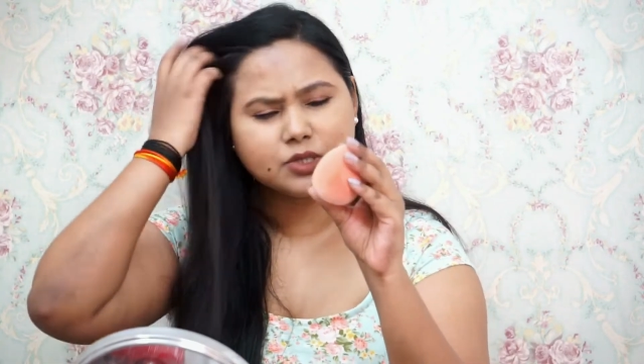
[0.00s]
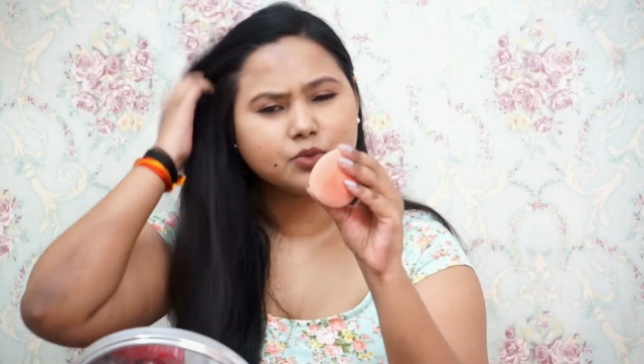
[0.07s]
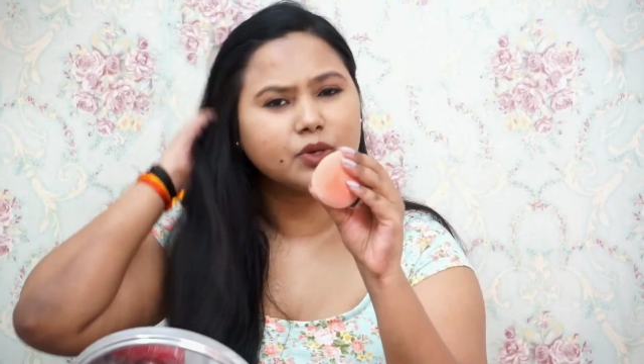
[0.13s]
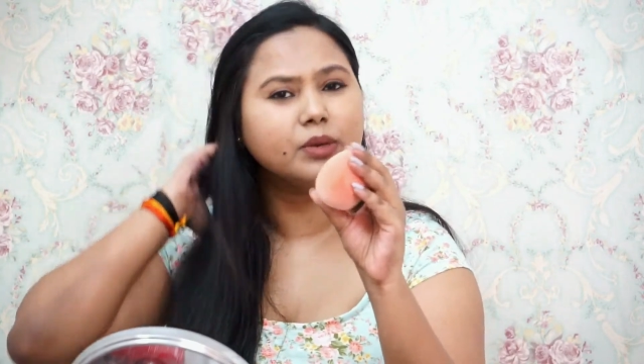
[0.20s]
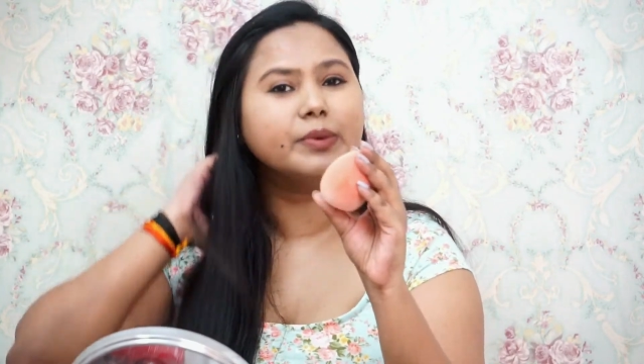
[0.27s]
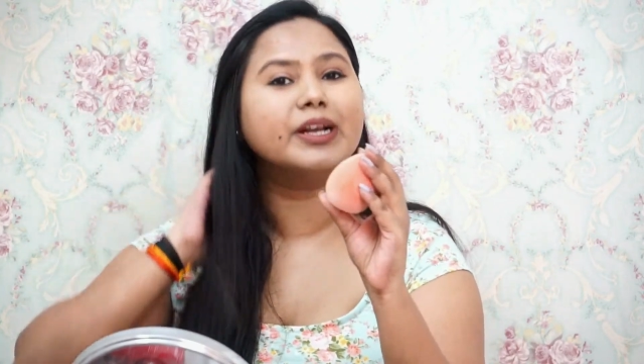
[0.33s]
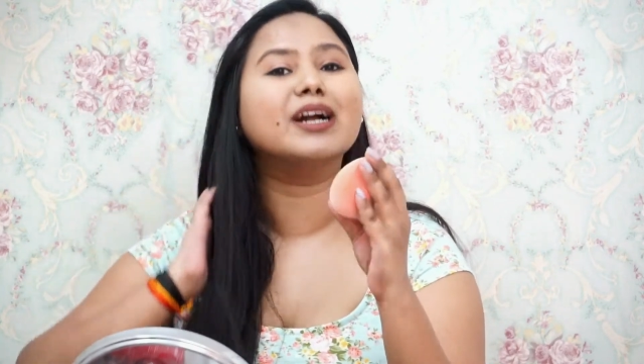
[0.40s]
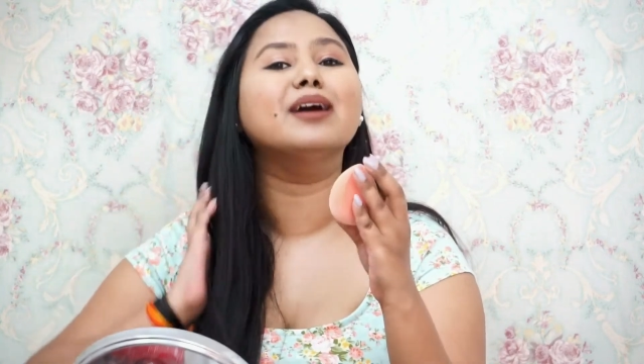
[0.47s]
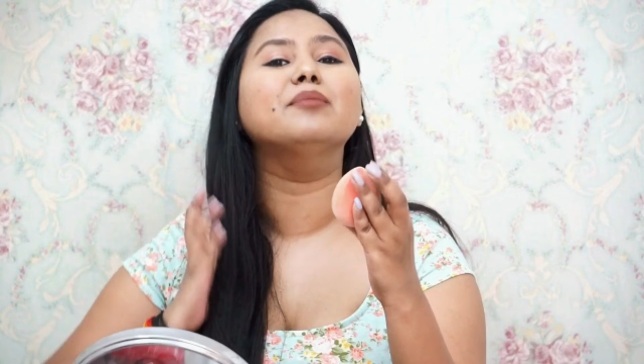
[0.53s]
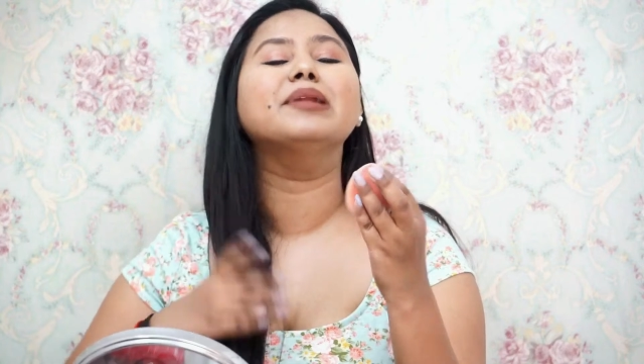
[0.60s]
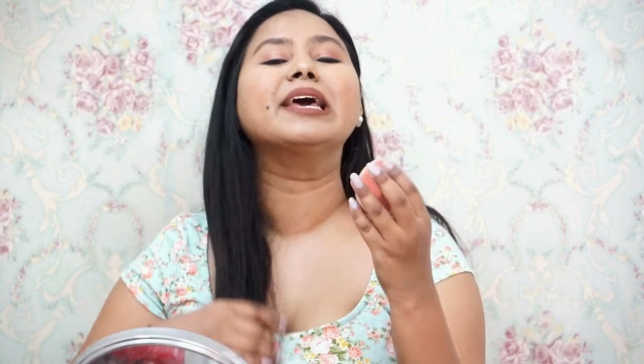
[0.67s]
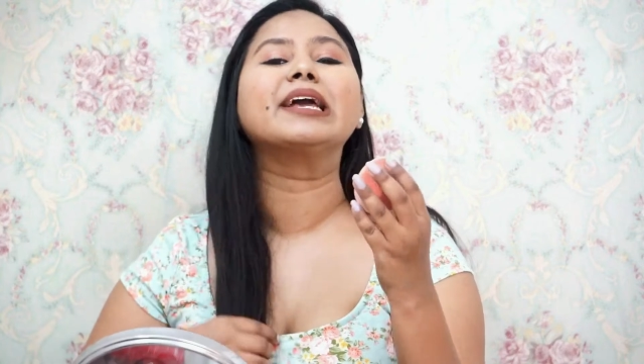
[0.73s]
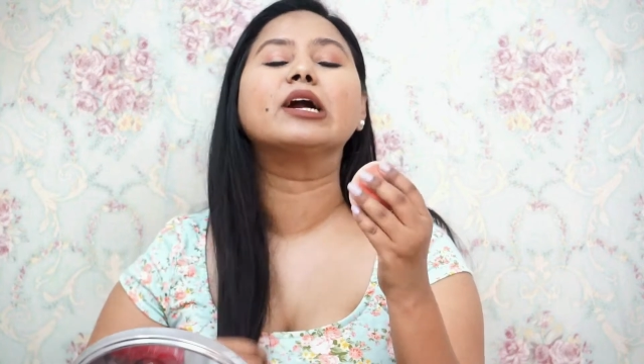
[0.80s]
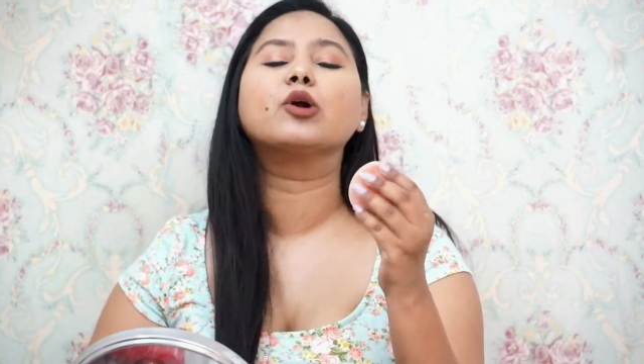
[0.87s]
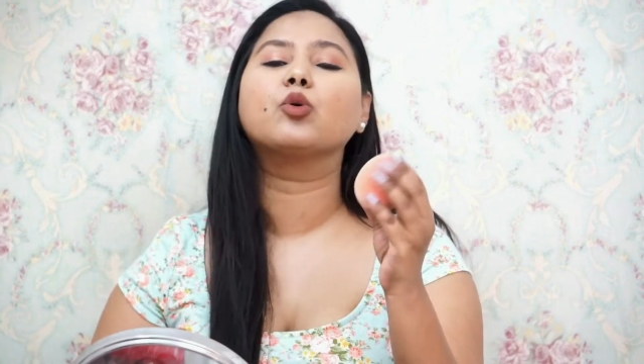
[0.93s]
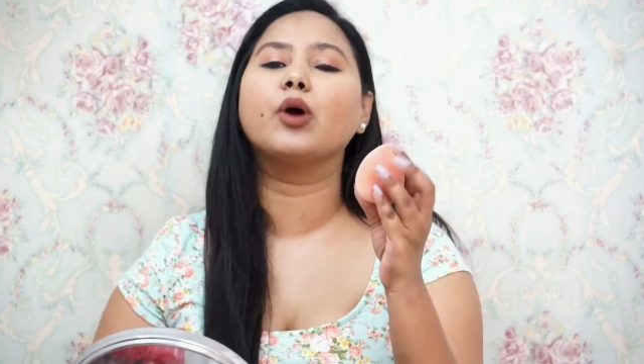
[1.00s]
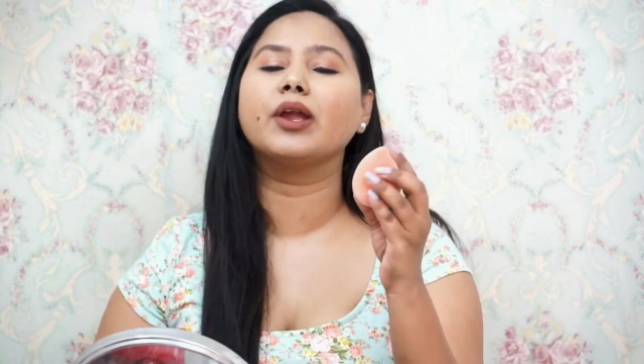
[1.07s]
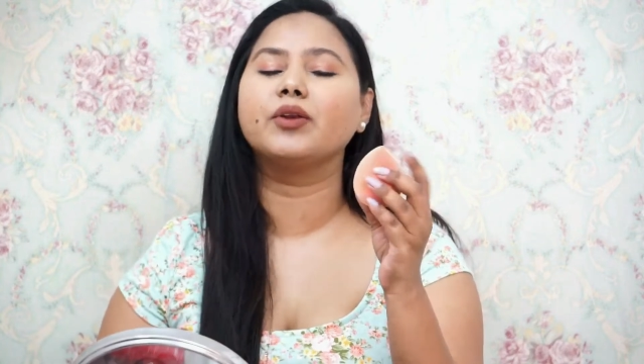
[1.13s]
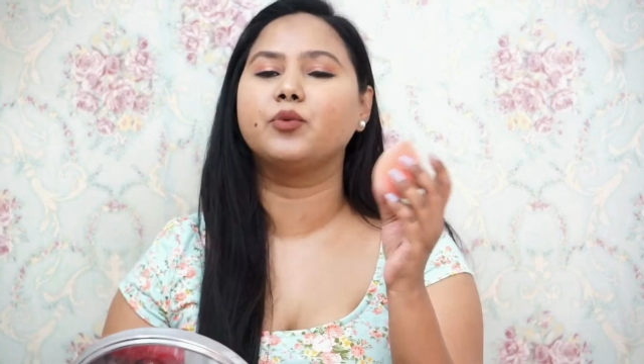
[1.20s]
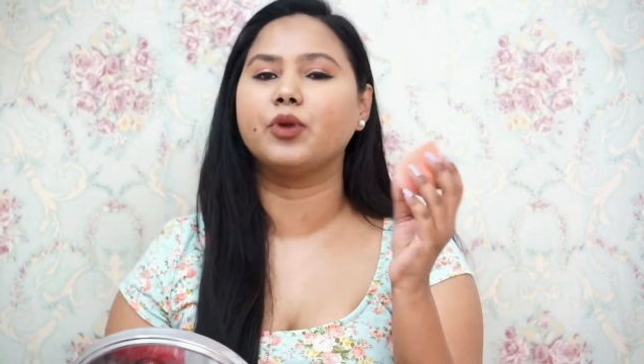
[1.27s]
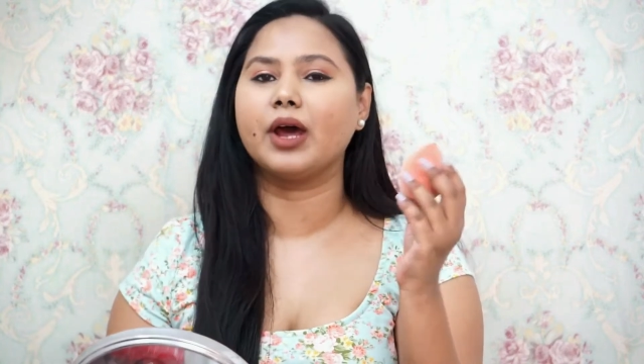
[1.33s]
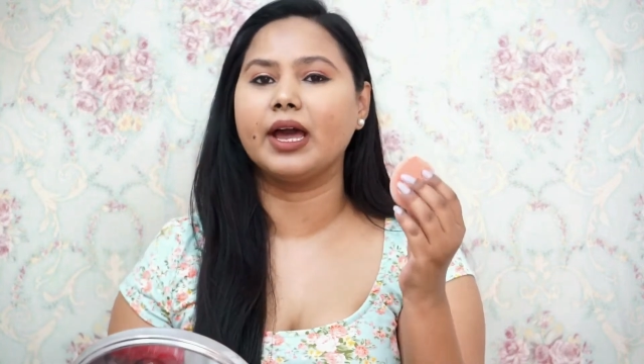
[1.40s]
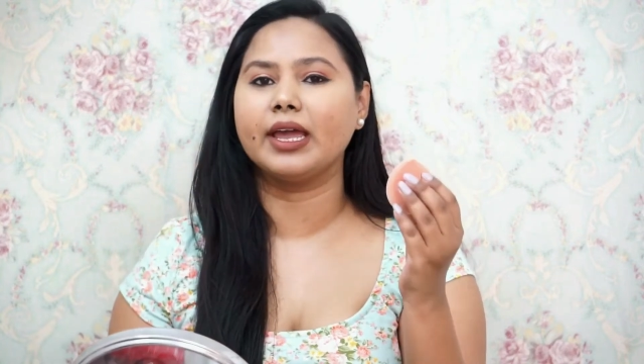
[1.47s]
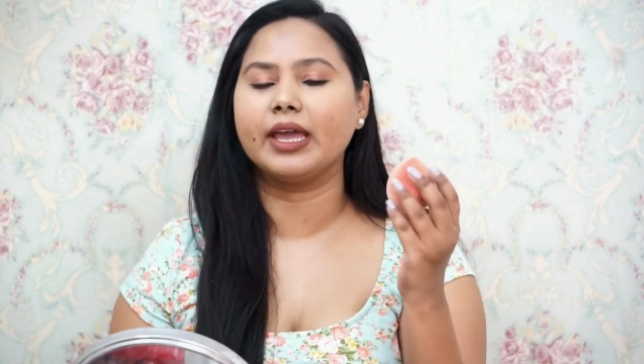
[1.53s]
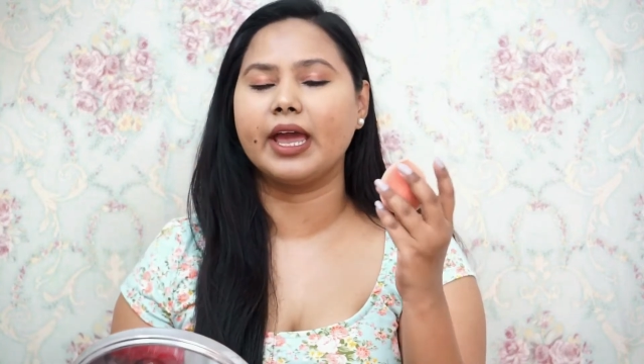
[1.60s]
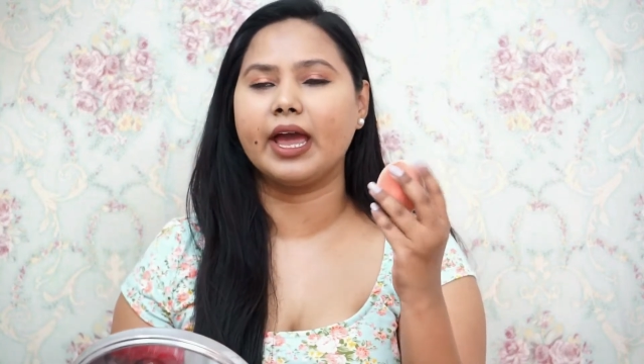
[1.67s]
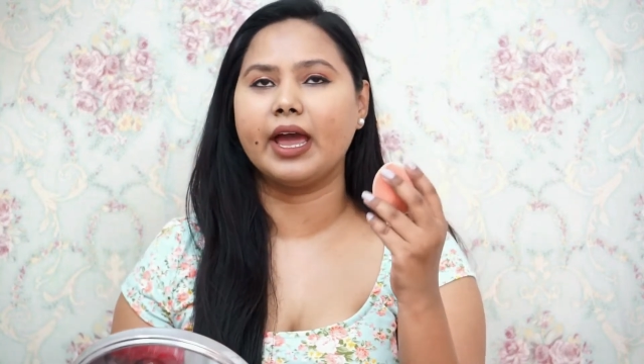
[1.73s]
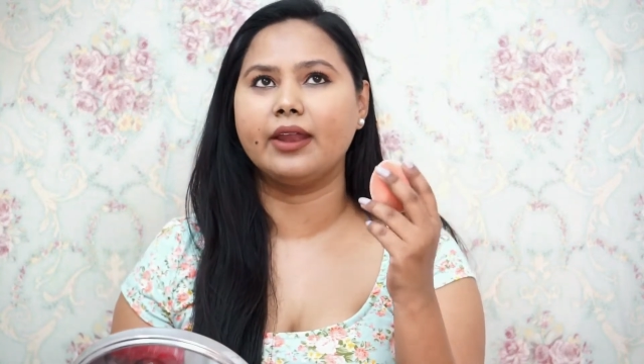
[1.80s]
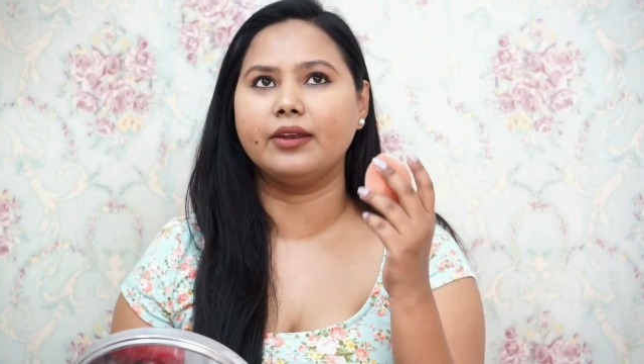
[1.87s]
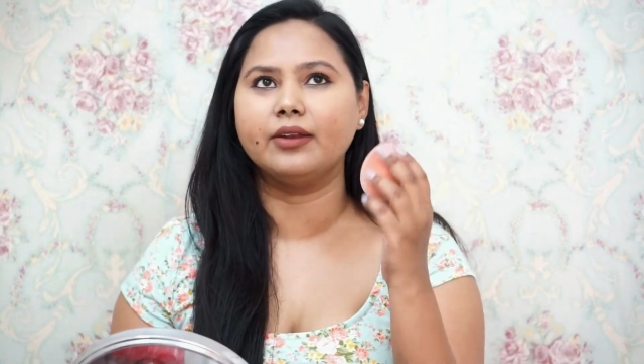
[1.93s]
these will become like a quite
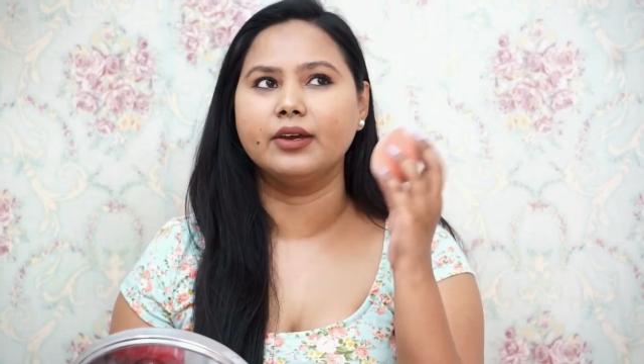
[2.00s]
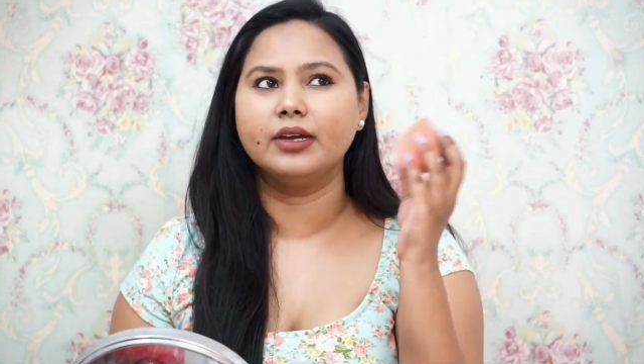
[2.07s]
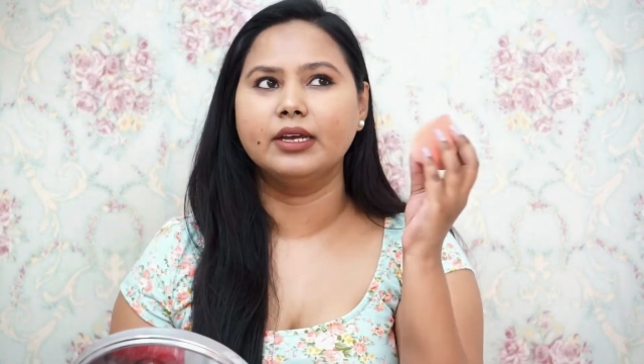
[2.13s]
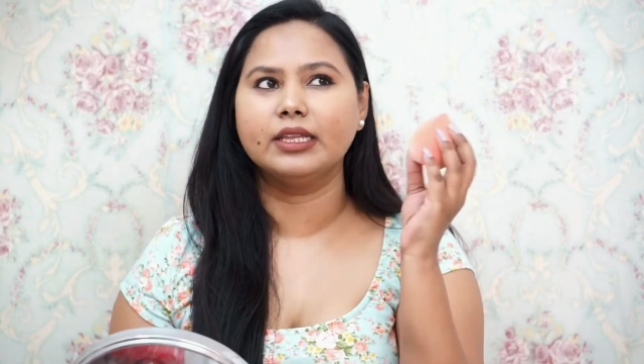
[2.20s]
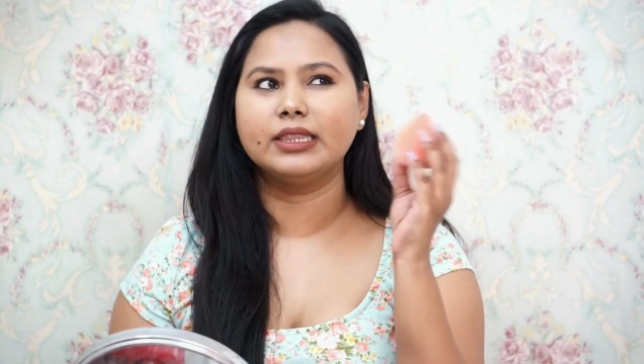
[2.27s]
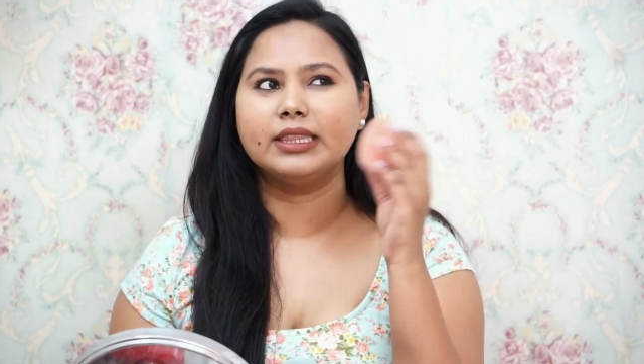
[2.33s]
dry, and